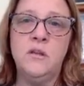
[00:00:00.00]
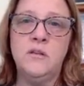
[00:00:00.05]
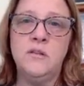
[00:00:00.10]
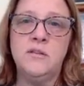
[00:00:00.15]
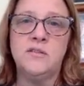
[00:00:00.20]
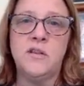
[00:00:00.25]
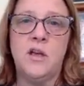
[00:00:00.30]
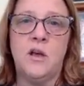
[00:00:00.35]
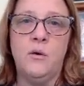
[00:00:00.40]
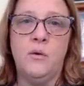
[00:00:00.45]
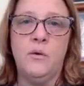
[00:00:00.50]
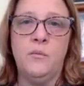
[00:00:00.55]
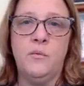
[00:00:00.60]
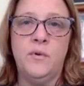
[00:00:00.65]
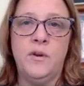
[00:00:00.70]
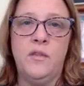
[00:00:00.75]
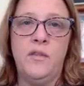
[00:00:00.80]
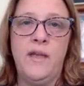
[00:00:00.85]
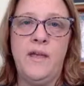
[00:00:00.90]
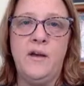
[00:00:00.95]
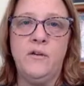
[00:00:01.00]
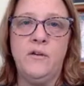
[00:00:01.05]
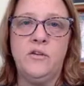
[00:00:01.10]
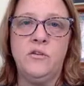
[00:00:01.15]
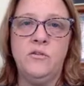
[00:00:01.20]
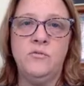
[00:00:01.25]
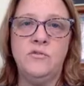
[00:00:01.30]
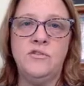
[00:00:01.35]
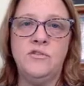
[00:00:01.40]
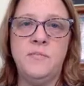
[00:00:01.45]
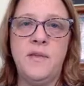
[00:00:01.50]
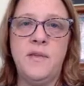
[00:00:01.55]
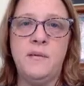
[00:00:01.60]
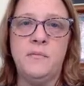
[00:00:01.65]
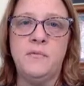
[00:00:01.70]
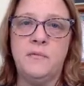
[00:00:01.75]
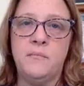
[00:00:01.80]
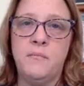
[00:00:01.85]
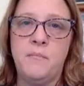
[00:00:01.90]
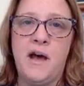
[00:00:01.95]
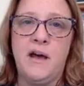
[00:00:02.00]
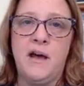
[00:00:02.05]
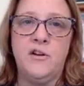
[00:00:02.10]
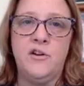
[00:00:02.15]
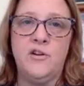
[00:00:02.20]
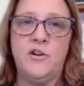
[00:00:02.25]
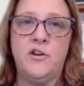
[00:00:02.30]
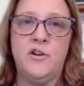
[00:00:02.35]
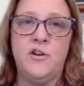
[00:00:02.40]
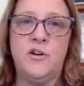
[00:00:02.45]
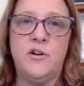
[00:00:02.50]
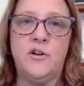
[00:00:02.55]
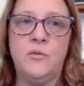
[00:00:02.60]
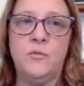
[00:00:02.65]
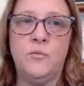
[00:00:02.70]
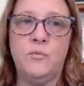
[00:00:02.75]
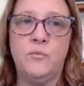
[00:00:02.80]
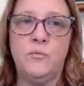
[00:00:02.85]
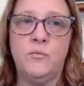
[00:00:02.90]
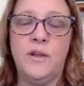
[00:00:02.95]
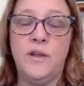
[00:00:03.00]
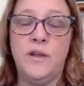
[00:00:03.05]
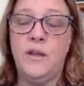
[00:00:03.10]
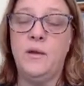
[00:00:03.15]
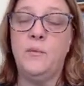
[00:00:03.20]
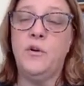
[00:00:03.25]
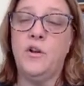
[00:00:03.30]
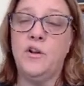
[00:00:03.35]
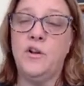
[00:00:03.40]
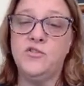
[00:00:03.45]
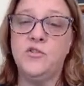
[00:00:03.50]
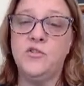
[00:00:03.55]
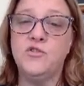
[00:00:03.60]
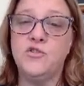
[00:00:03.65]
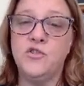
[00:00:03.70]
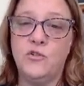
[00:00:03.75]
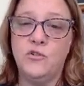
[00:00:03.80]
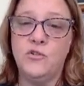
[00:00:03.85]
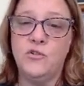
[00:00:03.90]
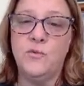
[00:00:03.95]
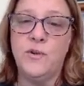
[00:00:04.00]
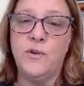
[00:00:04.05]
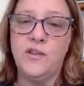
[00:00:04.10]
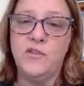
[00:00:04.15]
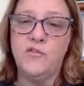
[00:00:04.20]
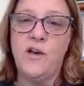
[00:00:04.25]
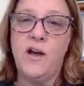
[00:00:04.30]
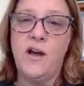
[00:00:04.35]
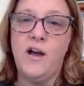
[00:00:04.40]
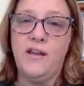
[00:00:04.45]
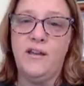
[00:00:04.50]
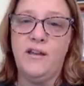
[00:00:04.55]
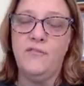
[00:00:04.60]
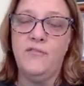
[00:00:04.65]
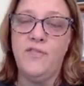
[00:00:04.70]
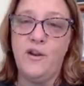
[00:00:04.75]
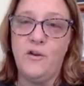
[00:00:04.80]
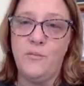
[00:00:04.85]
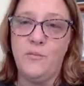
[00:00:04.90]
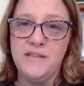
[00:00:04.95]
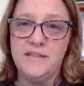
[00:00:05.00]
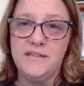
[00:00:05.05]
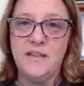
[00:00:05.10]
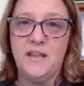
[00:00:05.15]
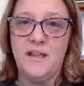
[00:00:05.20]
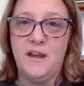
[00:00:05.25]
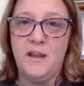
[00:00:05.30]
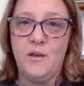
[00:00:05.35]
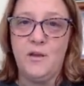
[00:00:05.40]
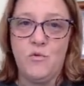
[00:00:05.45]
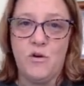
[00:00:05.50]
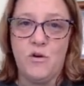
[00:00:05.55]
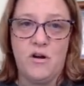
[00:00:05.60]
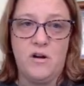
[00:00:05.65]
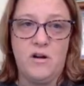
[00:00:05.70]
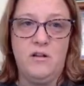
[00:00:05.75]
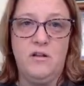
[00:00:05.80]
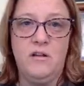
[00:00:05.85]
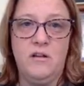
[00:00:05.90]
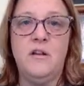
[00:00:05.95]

So it would allow you to be able to monitor. It would also show you when you log in if they are missing any work.